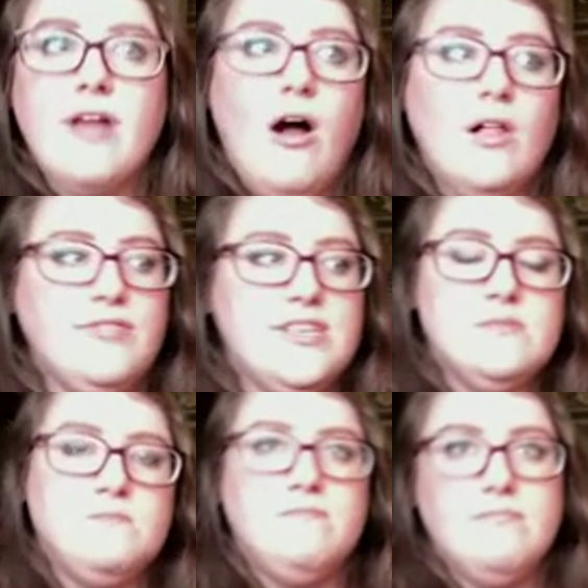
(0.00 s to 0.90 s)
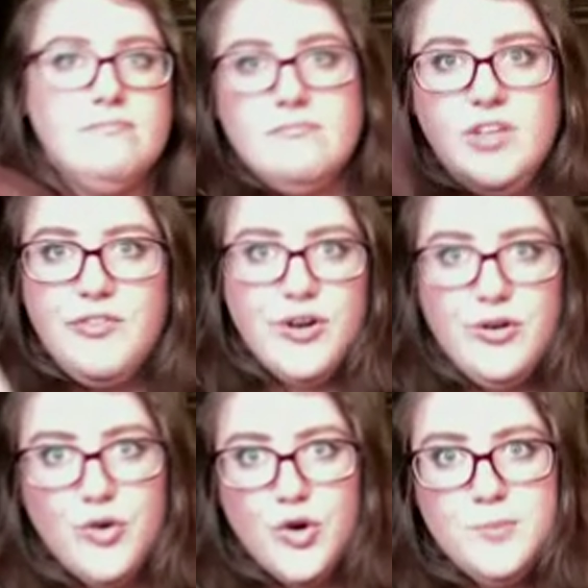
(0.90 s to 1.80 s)
all of these different
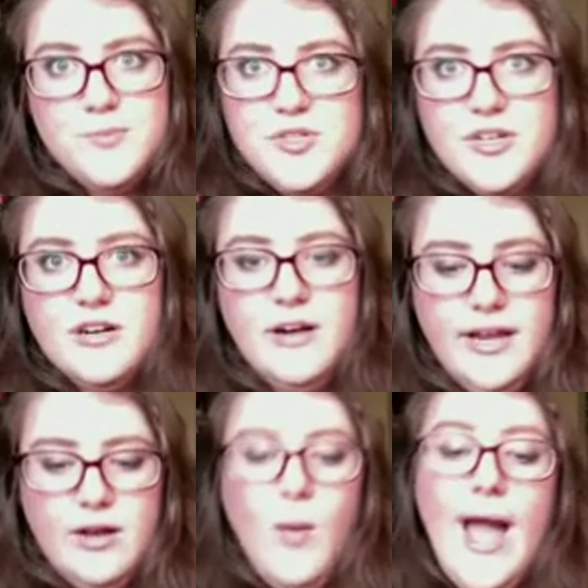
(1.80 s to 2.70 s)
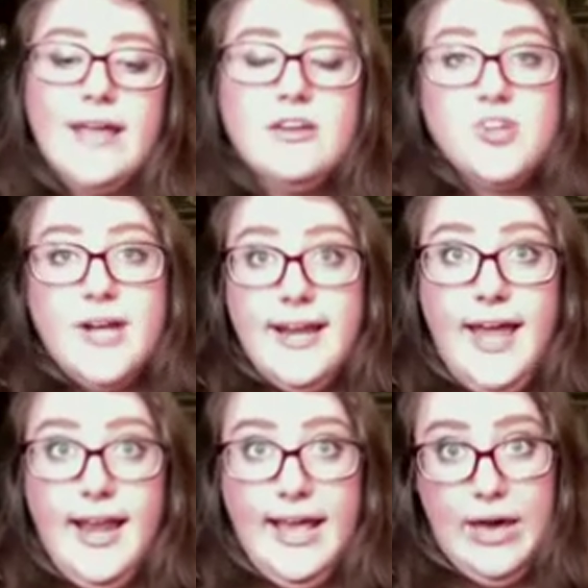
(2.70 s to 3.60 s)
groups are in a wagon train
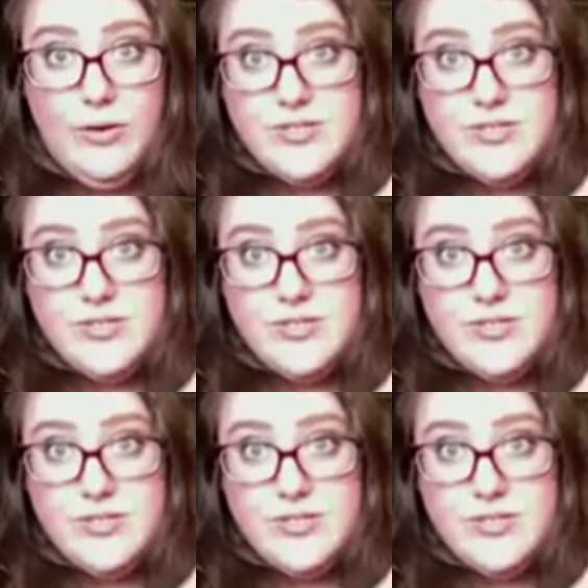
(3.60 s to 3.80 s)
heading out